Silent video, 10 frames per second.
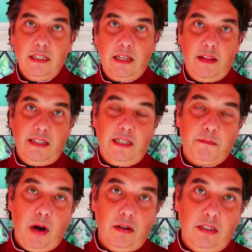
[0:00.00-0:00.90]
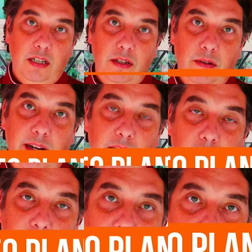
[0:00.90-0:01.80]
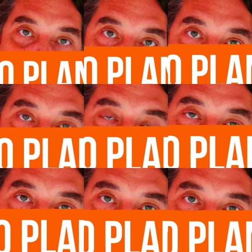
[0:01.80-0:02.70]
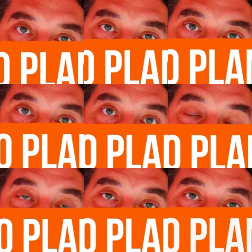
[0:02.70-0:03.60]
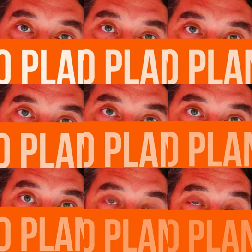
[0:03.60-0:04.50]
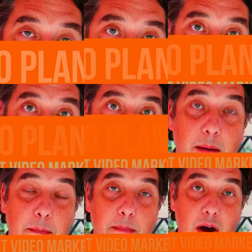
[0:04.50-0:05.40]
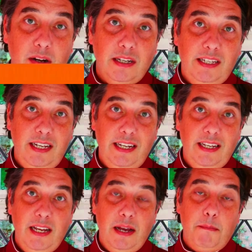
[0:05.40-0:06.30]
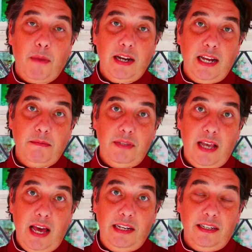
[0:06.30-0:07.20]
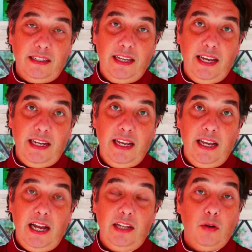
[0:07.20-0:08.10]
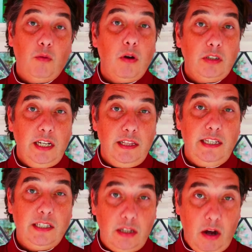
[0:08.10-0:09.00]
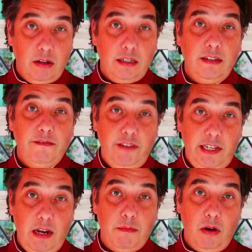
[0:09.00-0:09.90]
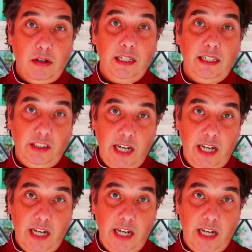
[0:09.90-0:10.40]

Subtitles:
So this is part 2 in our 10-minute tutorials on how to get started with video marketing. My name's Elliott King and you're watching the Start Video Marketing